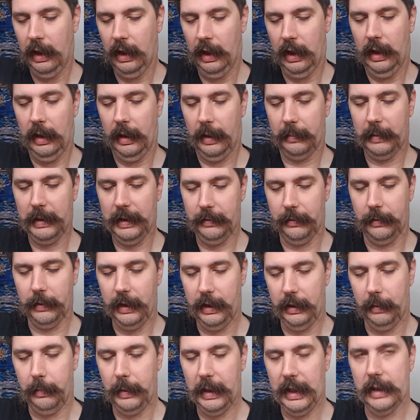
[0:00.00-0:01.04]
I'm getting ready to
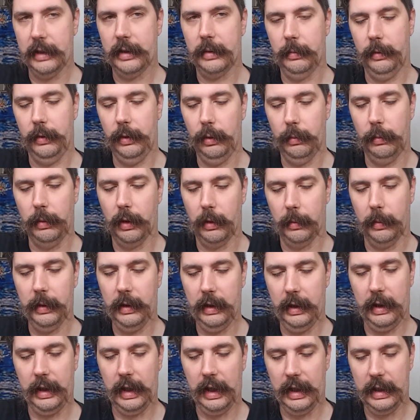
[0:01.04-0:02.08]
buy some new bourbon and
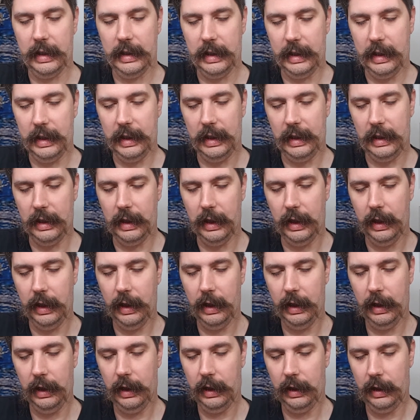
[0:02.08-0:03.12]
I need
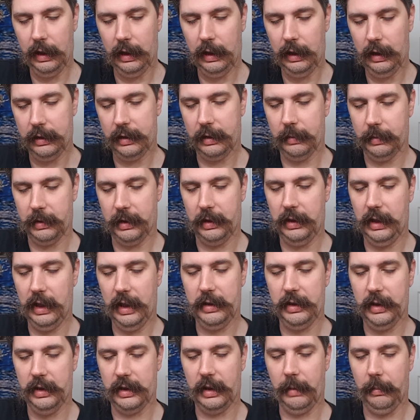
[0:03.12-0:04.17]
some
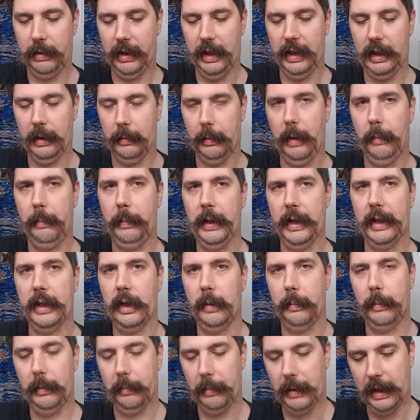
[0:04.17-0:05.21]
suggestions. I'm thinking about picking up a
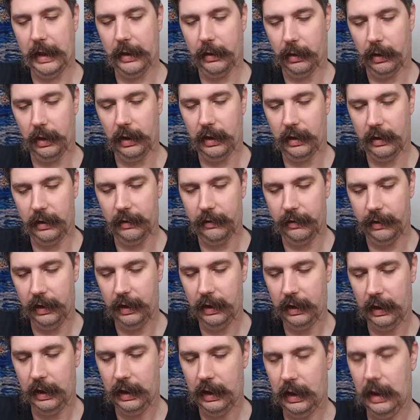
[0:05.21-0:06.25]
bottle of
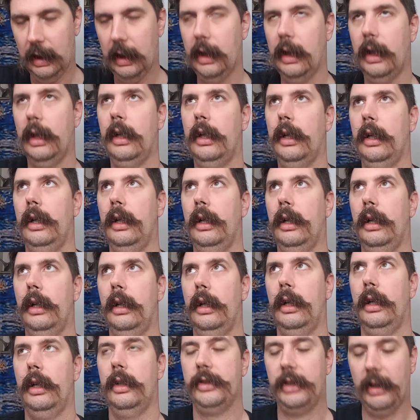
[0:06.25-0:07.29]

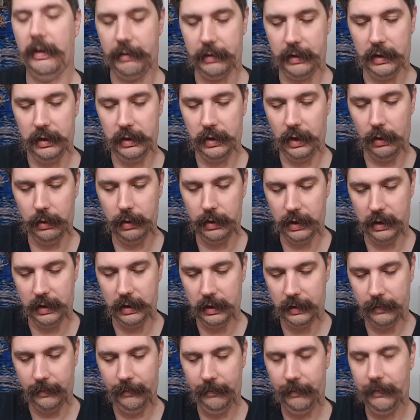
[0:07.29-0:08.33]
Jefferson's Ocean.
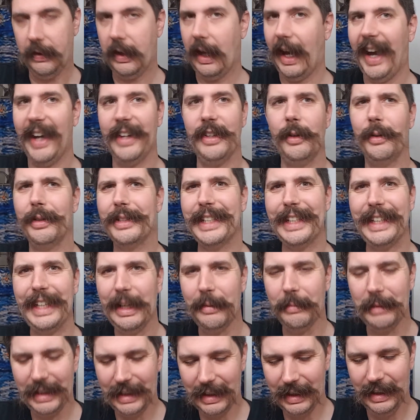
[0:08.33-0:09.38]
I know it's a
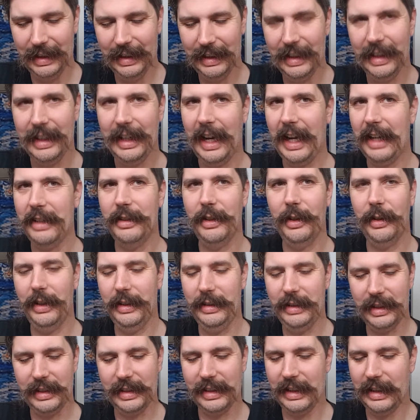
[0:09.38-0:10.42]
gimmick. I know they
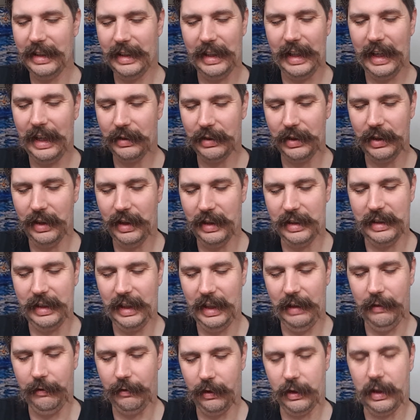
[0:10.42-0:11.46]
just send it out to the sea
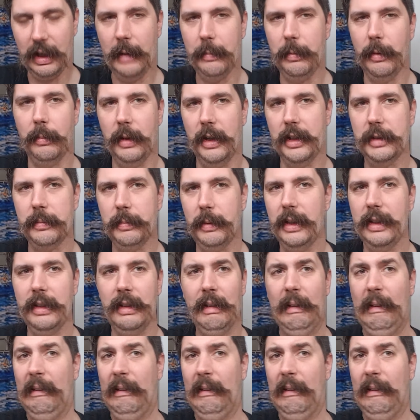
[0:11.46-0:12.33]
for a couple months, but